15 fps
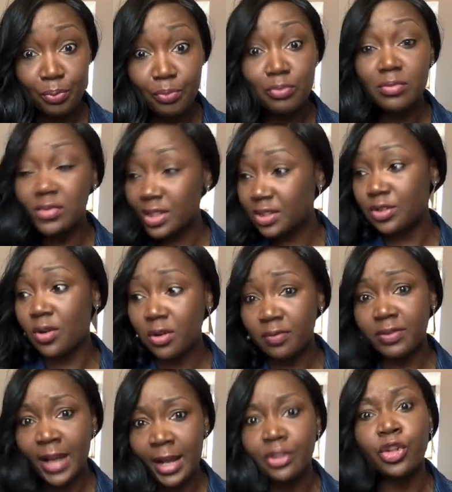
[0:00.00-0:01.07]
sort of
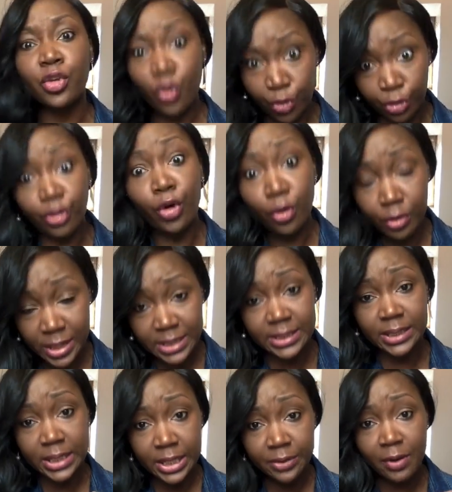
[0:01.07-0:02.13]
like the
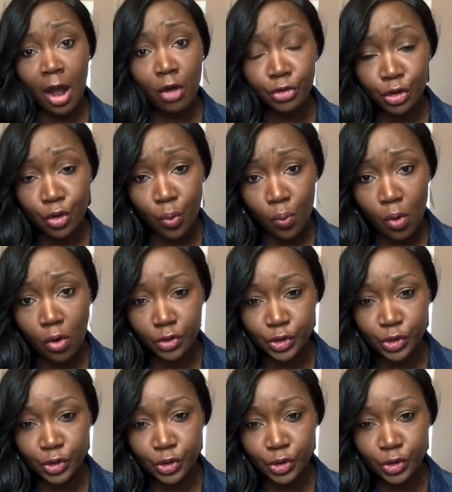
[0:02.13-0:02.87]
authority around your work.